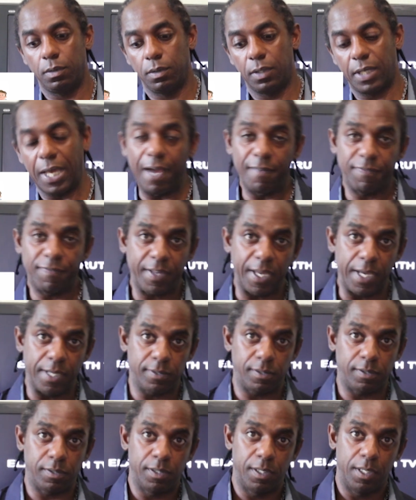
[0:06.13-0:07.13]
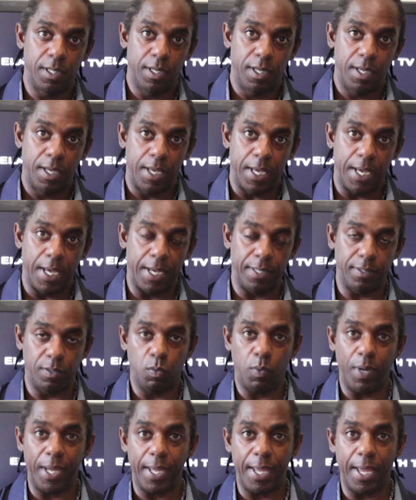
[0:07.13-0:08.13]
Cafcass and the
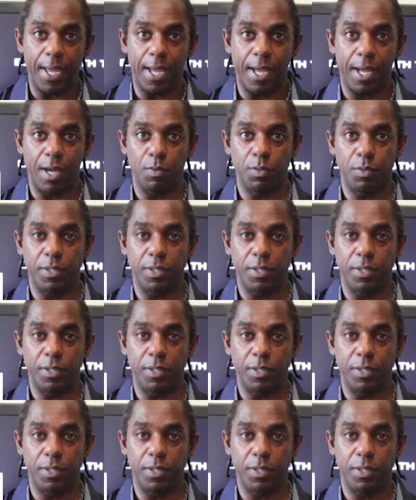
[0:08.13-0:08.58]
way how